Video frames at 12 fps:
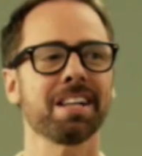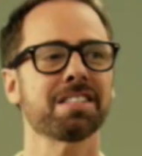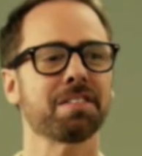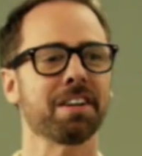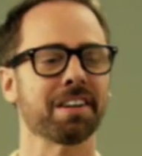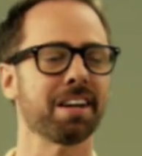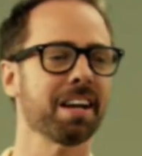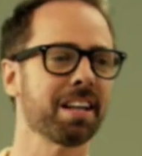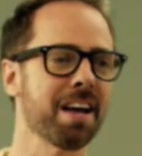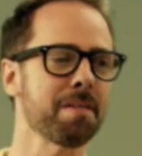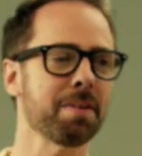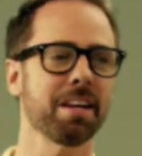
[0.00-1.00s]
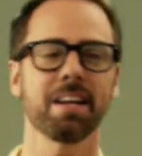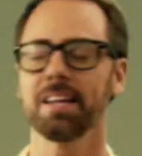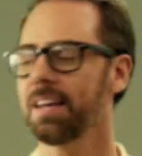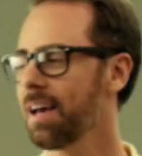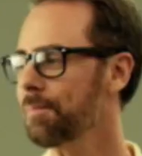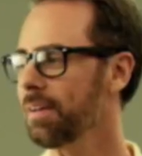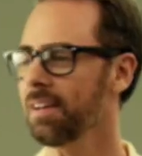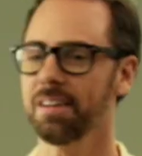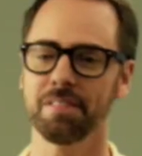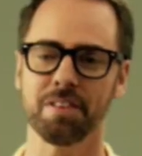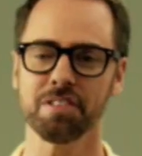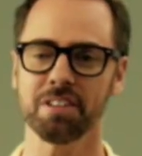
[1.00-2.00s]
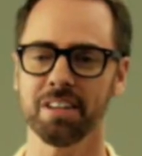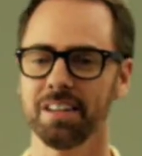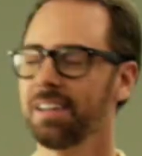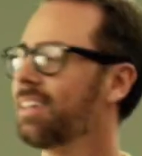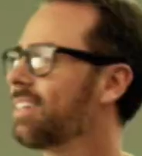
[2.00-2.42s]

kinds of gear. Climbing, camping, fishing.